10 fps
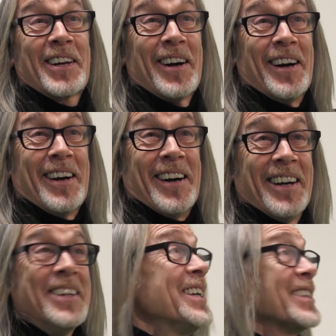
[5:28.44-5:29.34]
guitar.
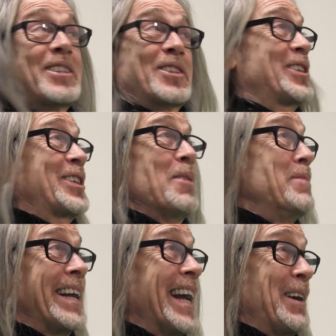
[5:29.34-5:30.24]
That's just
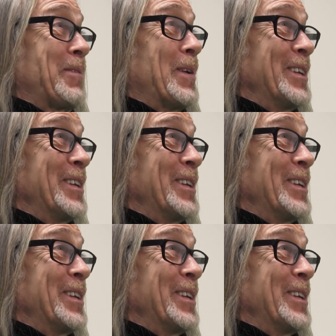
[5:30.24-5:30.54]
how my dad